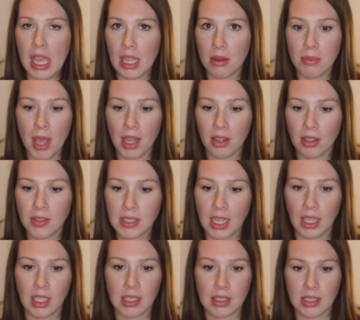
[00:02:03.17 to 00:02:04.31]
in a matter of
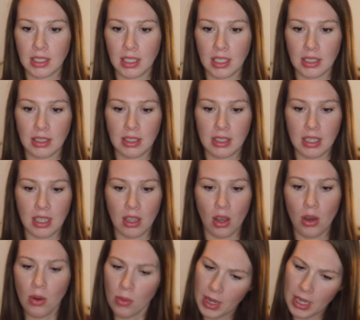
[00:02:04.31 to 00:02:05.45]
seconds and can see,
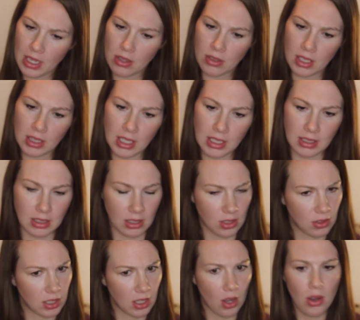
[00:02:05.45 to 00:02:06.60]
oh wait, you did this and you
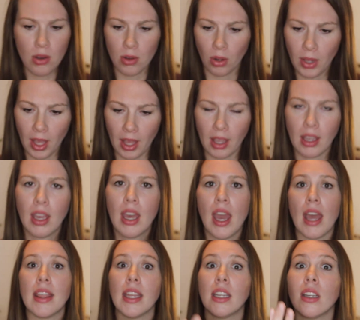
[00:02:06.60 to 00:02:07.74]
did, oh okay.
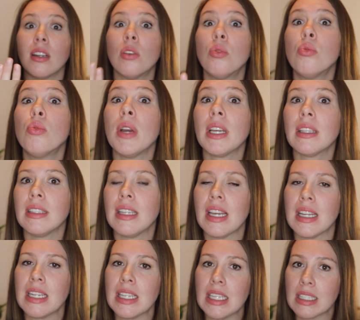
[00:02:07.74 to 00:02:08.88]
And they can quickly
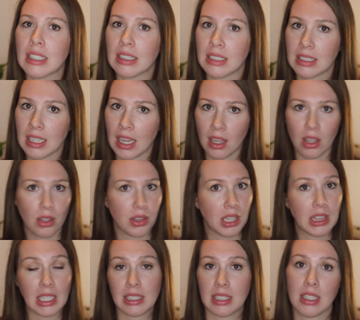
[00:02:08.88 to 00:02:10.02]
and easily tell the
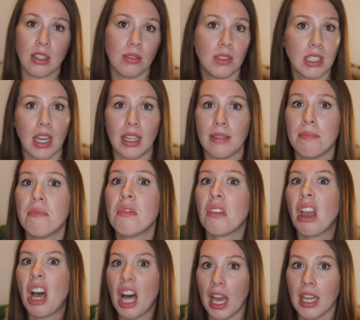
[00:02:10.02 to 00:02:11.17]
things that you've done.
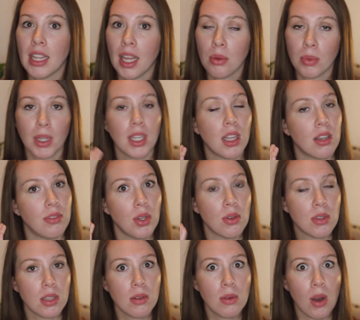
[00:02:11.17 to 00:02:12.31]
Highlight reel of who
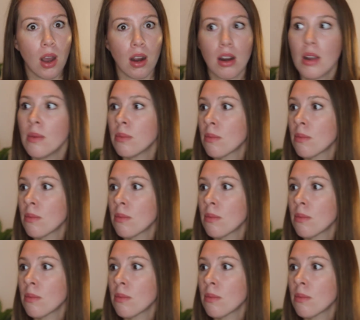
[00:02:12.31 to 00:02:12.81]
you are,